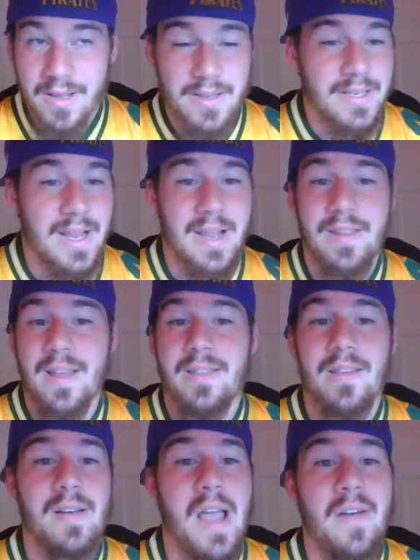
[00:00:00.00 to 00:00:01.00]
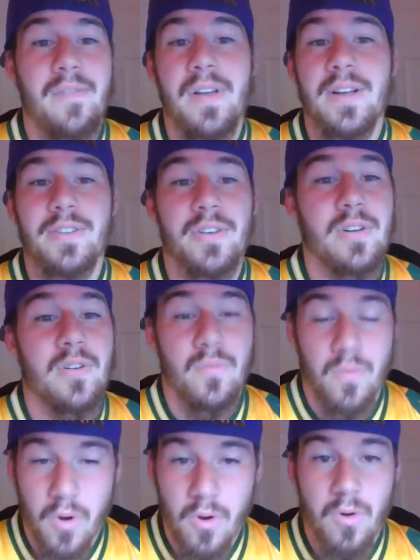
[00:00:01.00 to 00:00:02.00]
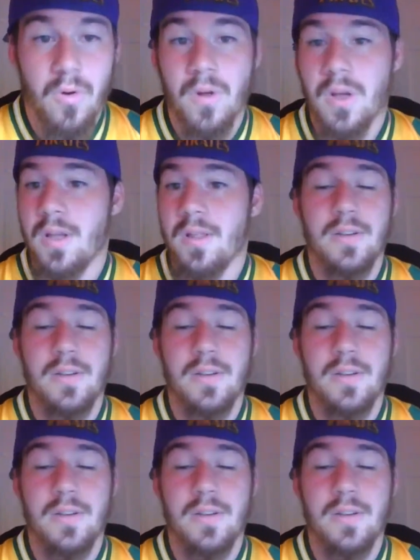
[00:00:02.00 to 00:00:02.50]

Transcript: saying that the Avalanche are going to roll.